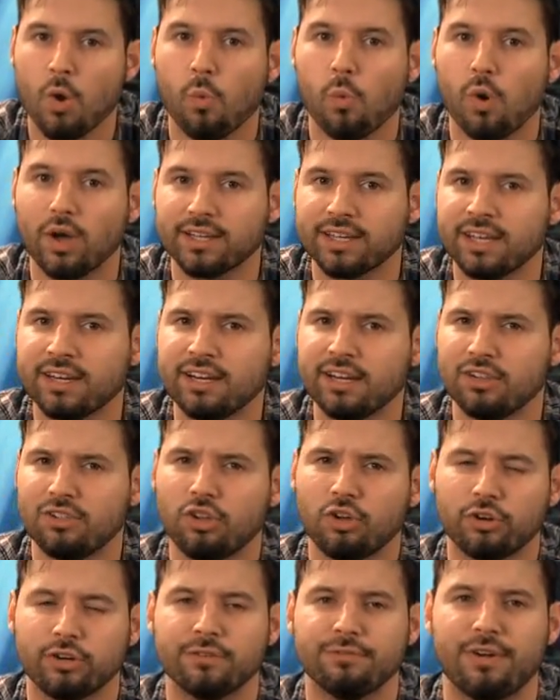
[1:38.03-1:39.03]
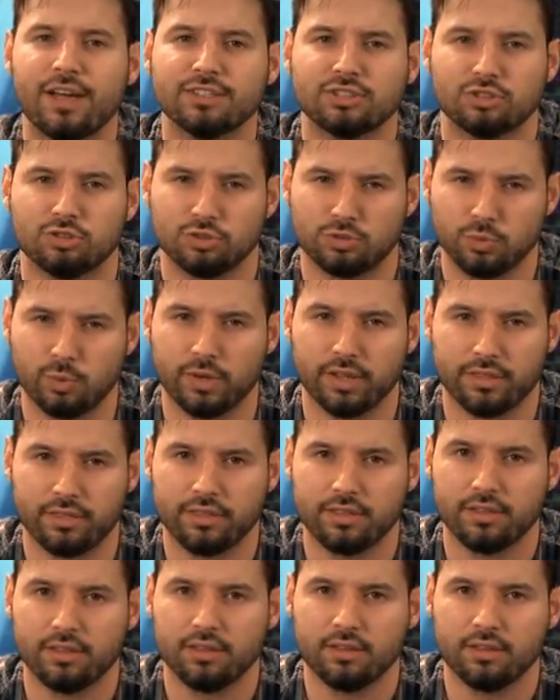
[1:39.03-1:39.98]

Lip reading: What can it lure investors with?